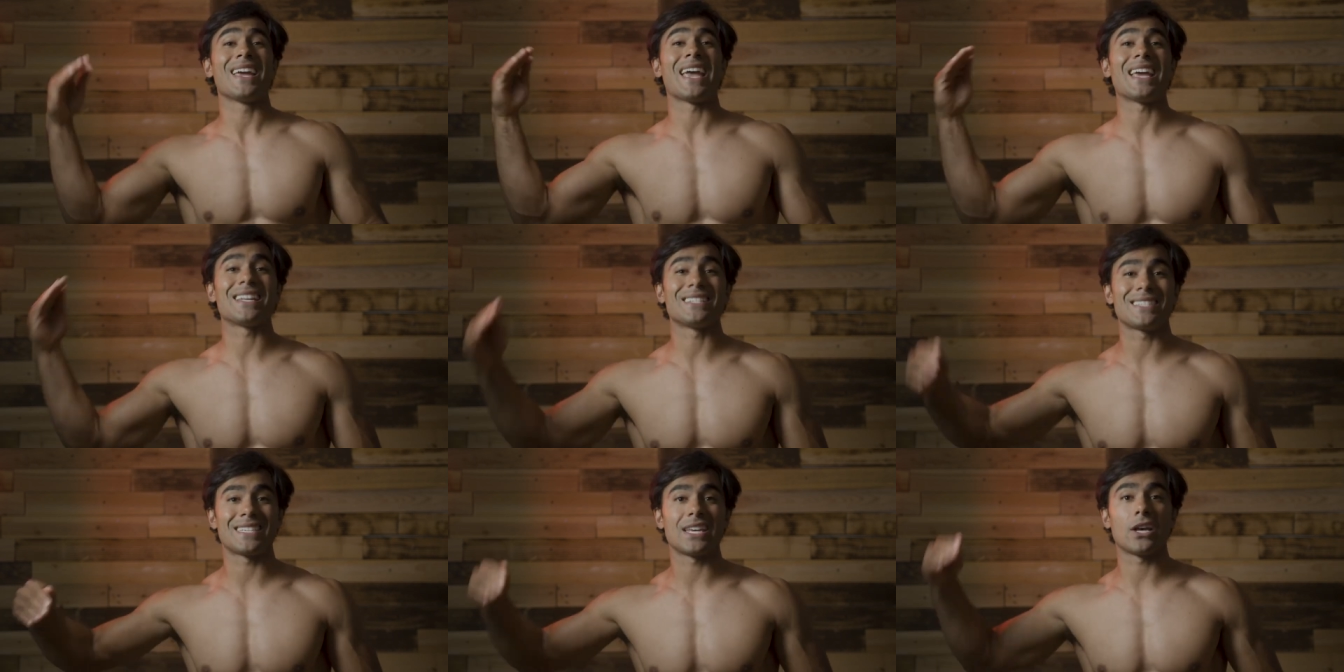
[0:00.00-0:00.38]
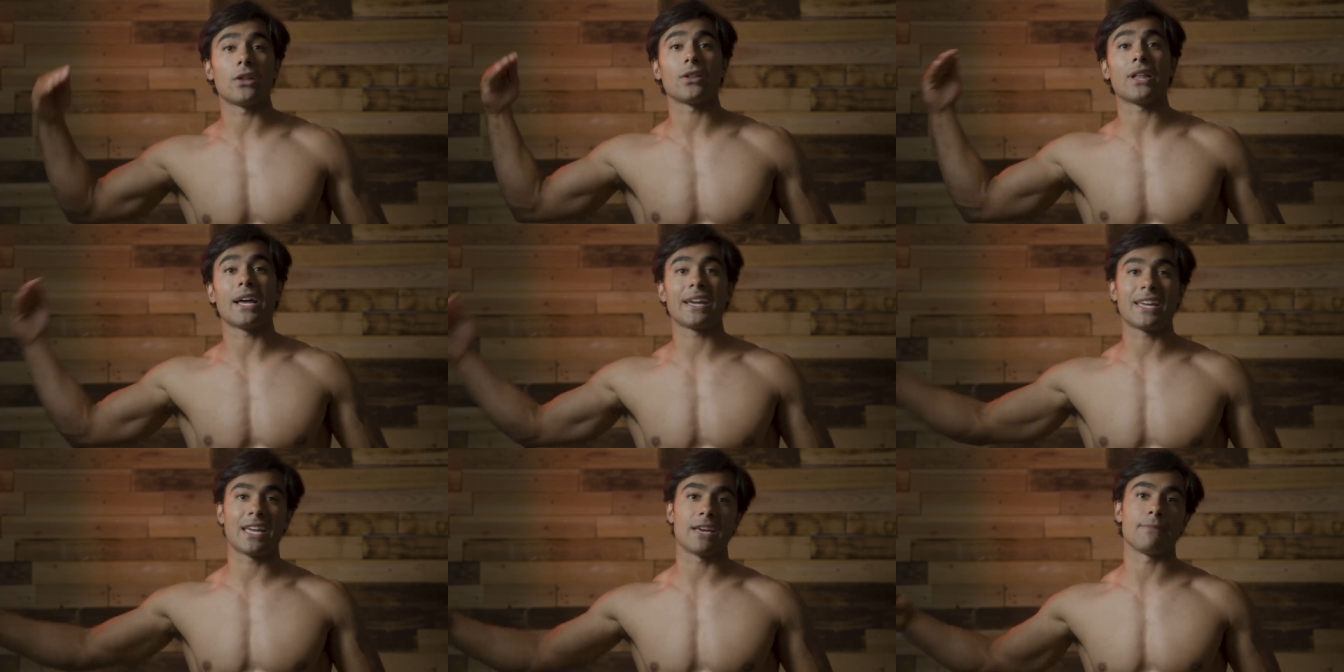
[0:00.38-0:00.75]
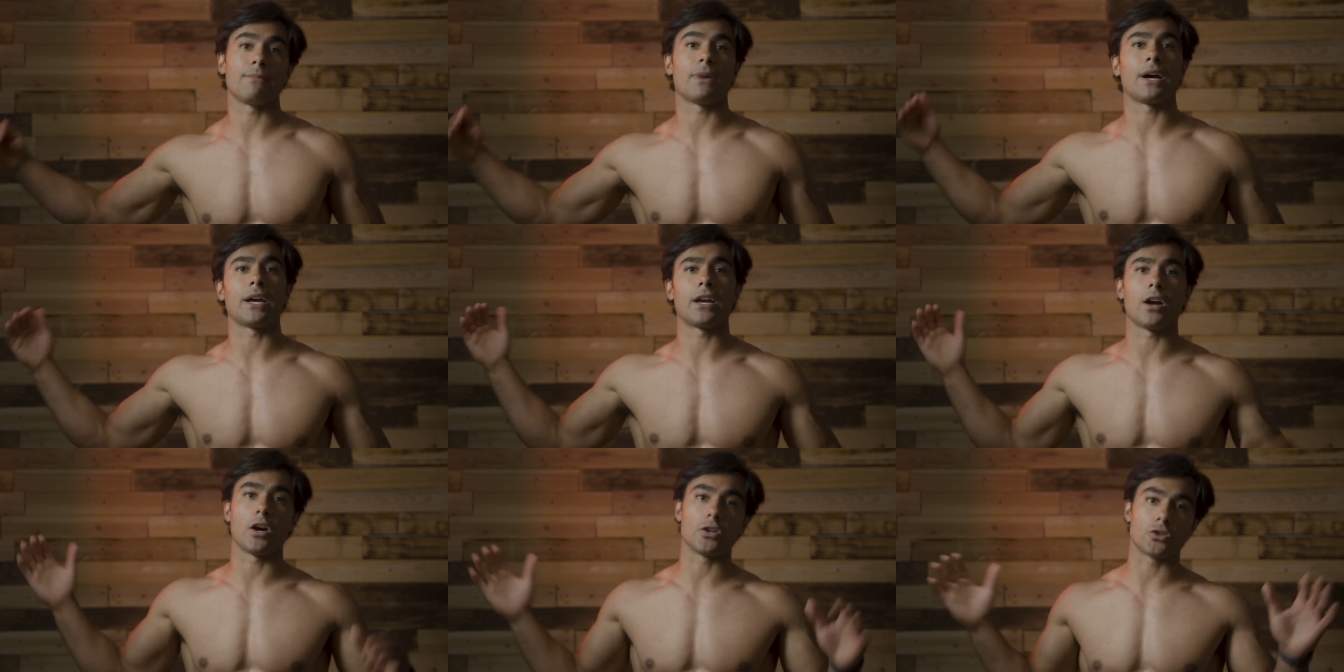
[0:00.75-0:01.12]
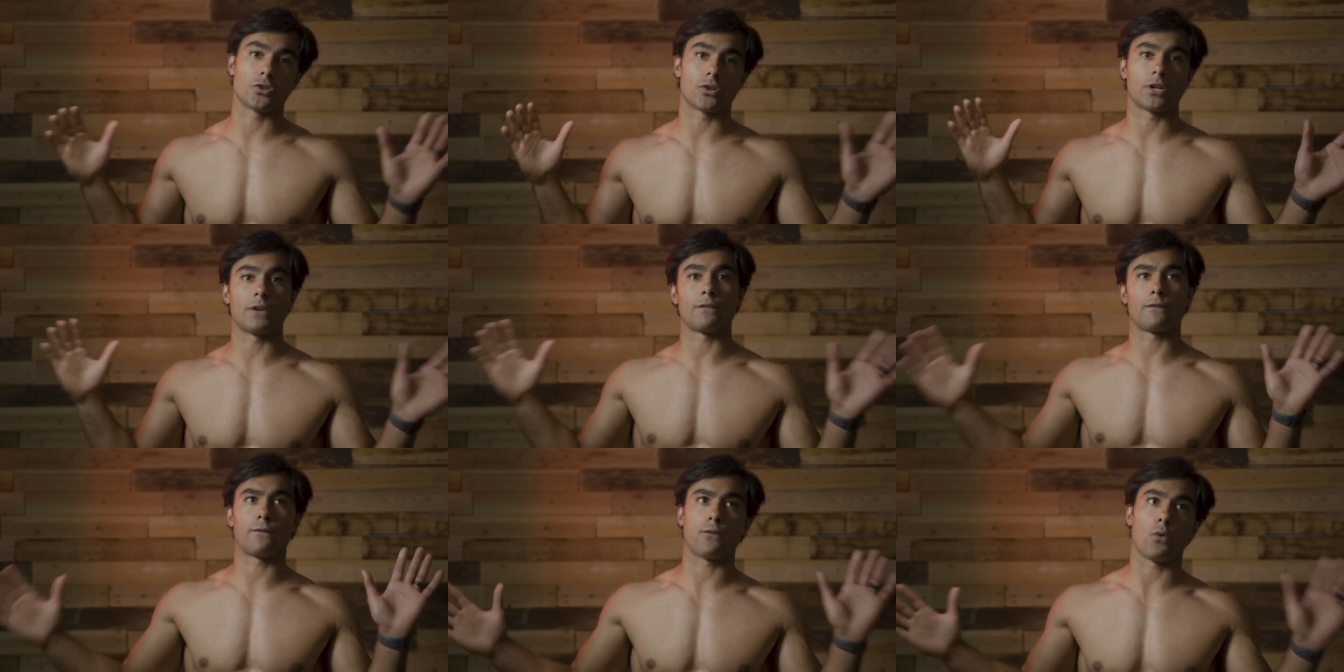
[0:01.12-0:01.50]
until I hit my
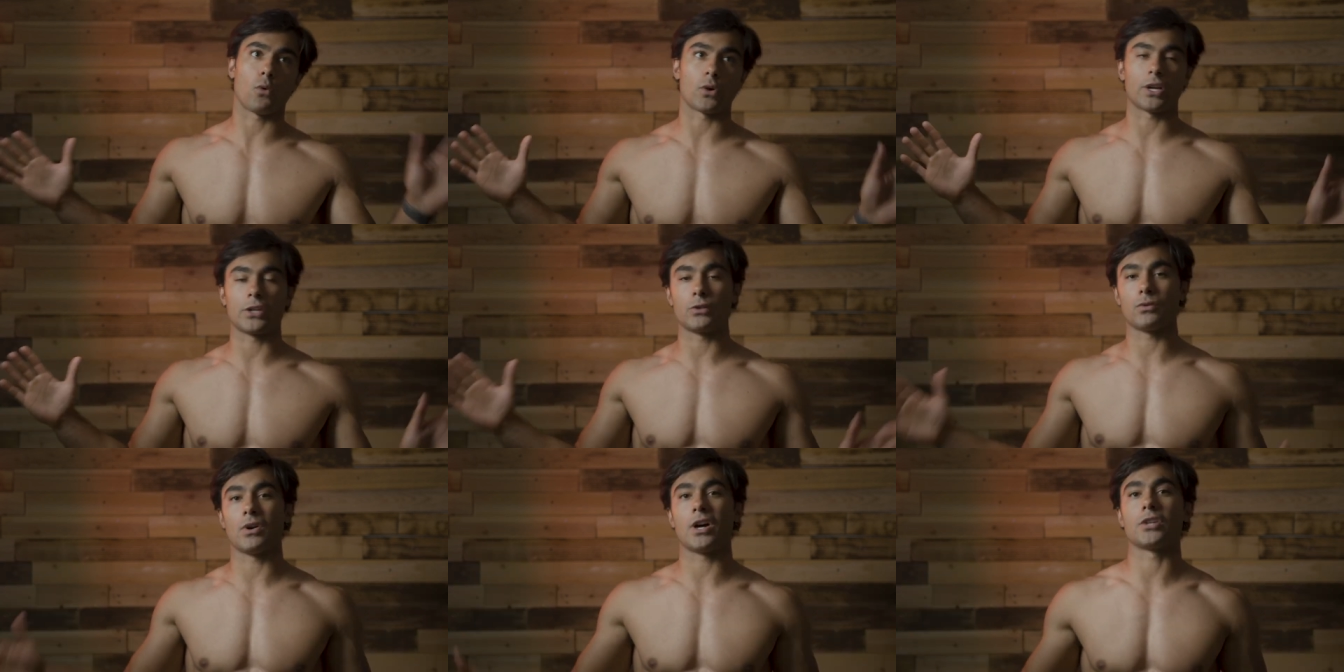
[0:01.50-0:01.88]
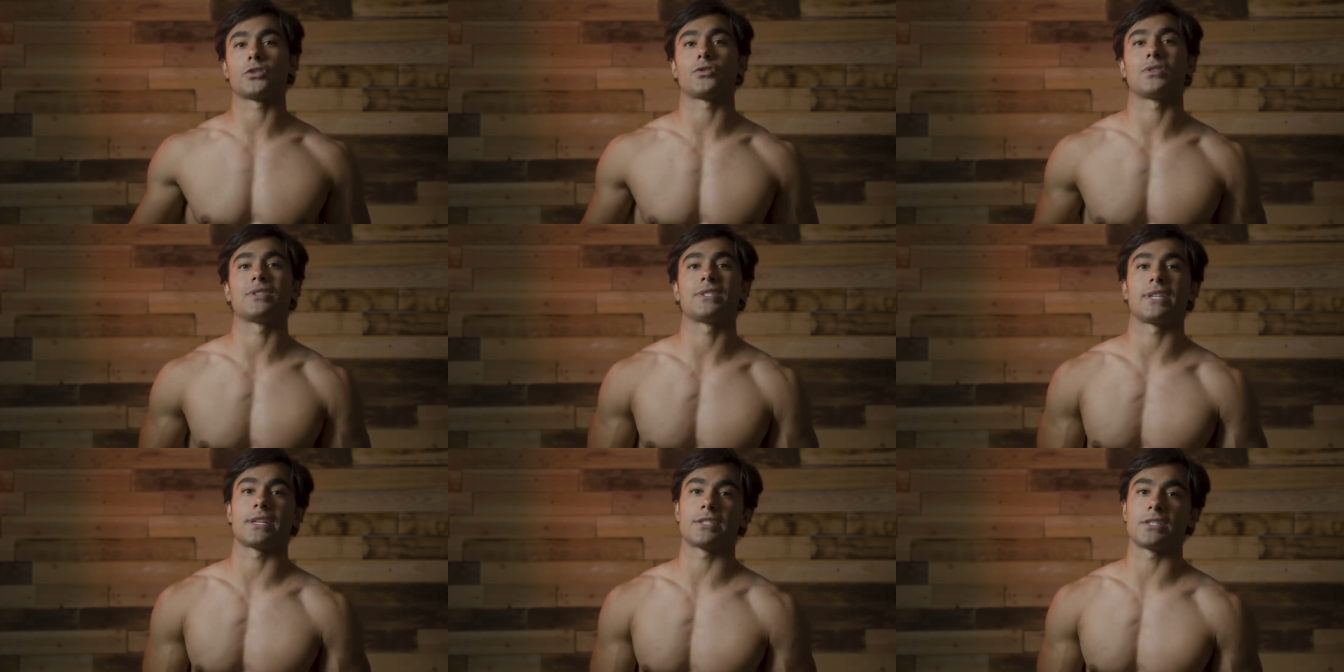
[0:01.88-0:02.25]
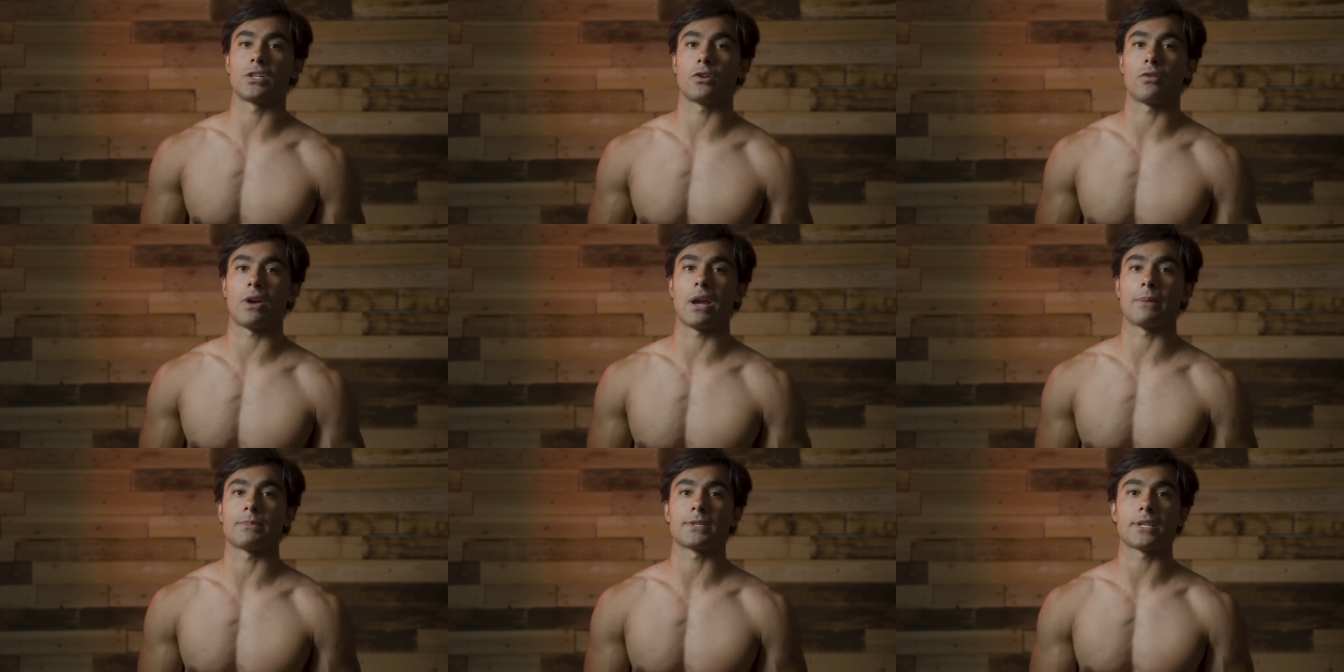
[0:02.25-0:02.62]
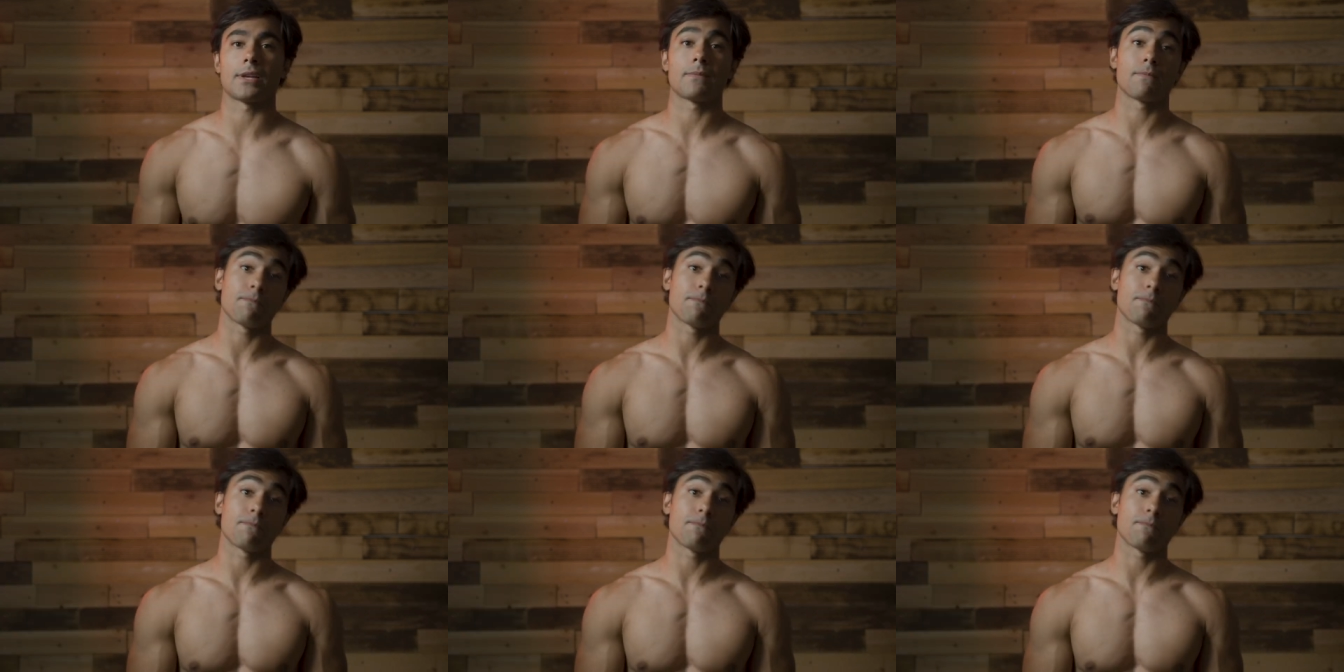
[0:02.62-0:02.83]
140 to 160 grams.